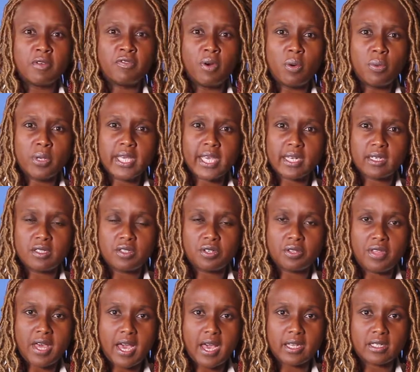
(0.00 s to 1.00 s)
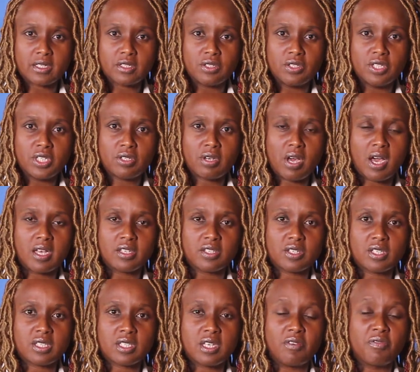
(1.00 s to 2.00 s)
Before we get into that, you need to
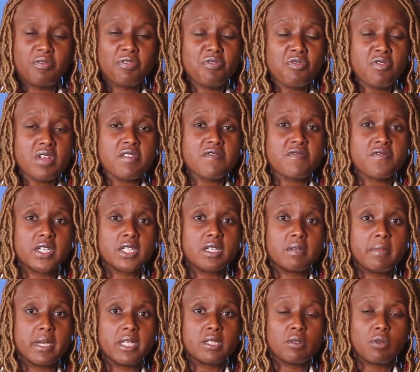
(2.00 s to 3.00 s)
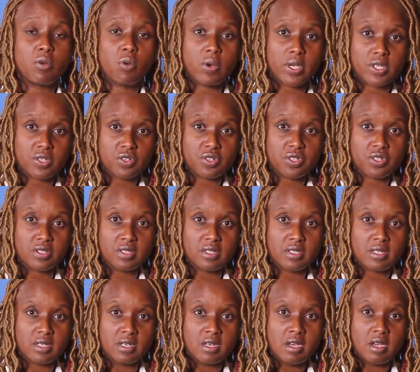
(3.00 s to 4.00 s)
ask yourself three fundamental
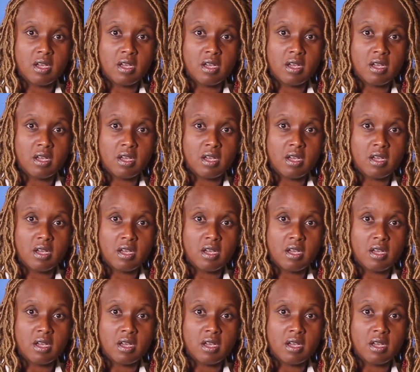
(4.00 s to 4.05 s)
questions.